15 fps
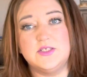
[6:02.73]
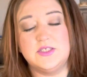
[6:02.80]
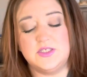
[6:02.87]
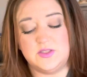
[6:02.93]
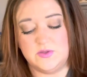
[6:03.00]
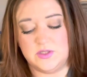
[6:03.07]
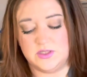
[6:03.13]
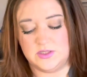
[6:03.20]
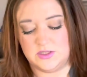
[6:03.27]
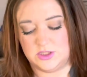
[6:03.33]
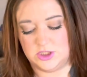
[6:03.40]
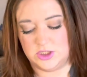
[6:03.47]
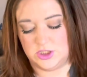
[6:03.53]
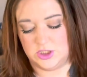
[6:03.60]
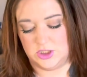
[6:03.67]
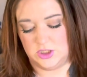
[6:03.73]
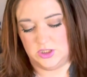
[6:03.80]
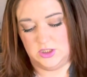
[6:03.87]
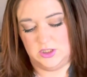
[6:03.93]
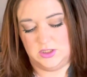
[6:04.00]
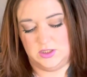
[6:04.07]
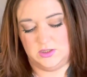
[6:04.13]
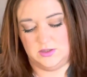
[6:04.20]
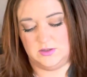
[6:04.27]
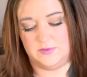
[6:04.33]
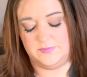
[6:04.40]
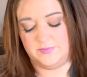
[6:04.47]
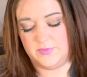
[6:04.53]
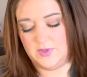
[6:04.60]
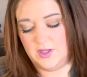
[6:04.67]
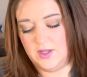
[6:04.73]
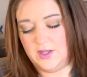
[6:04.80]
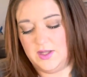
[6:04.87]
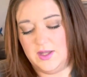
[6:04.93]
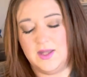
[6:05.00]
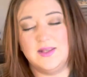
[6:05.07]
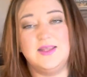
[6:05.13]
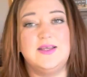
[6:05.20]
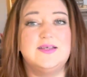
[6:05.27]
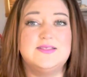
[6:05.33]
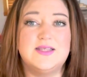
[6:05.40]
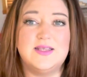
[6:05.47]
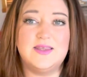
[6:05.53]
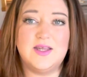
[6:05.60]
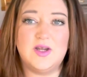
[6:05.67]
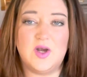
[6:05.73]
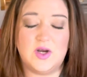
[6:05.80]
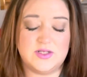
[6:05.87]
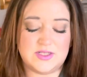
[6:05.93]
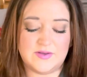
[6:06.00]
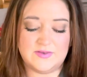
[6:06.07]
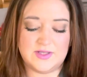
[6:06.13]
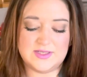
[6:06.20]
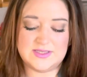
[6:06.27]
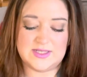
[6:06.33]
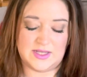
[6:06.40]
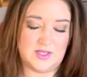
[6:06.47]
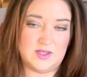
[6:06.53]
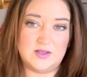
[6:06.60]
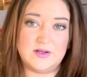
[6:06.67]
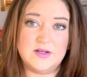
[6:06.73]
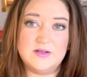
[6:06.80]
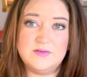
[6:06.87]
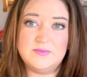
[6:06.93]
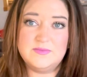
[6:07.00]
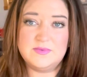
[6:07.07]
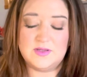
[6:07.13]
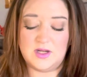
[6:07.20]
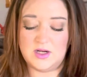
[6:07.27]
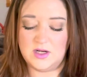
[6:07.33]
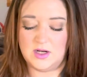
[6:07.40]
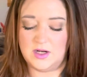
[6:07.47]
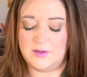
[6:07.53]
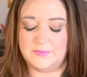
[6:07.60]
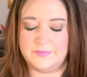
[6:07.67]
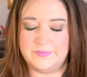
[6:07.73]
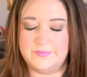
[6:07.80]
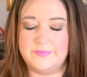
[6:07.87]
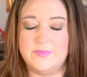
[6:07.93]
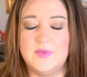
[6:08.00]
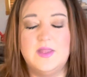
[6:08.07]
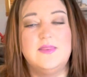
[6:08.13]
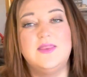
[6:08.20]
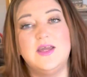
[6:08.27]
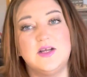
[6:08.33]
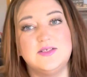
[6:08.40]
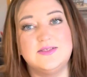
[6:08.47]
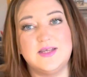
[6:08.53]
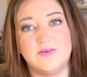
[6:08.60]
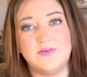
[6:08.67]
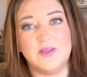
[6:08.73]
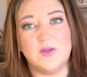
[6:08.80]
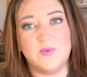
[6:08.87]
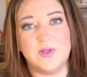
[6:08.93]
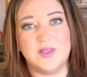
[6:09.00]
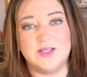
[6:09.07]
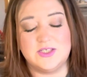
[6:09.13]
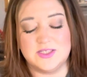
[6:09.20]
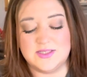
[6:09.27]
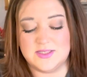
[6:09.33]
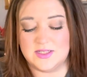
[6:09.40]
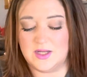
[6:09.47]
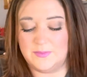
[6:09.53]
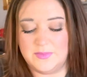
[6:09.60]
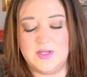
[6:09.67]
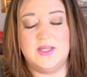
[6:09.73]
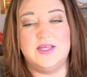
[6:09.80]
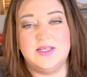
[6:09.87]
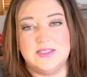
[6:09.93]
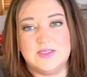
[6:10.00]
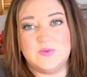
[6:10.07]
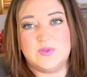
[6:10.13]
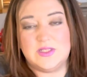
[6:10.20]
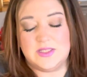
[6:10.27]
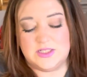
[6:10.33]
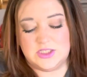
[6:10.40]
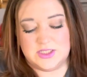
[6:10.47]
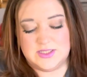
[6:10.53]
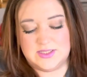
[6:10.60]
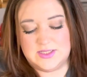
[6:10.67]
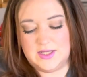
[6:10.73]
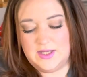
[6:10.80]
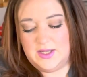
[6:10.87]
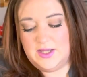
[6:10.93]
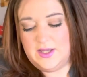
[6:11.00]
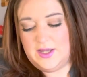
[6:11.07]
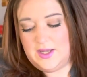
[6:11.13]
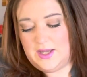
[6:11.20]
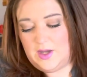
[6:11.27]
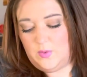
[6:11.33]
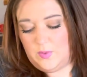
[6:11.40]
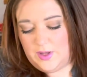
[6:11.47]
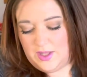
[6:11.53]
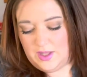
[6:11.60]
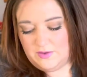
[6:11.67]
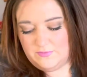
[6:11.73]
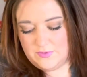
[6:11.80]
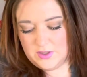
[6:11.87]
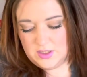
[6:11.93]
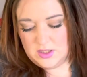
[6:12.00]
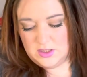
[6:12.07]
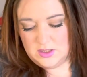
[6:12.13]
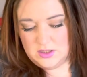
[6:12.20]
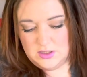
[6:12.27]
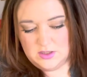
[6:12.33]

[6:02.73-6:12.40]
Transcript: student journal. And like I said, they are definitely secular, Are um, they are definitely religious. The company is religious. However,